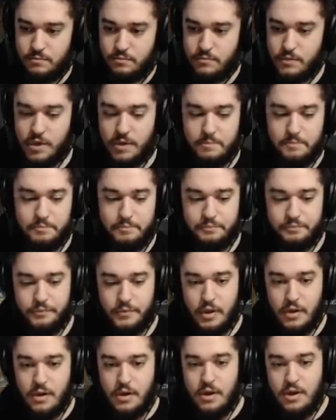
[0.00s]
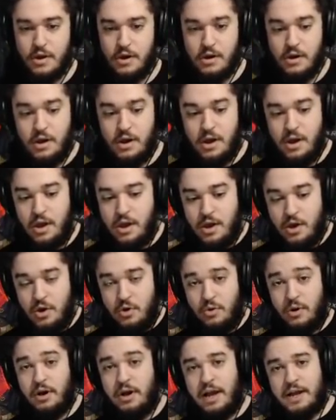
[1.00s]
Yep.
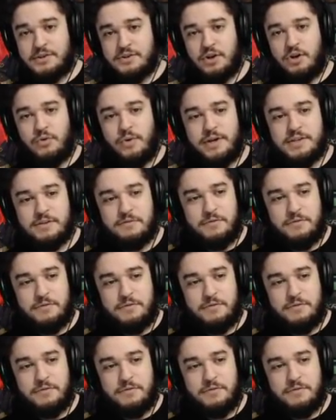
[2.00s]
Well, as always,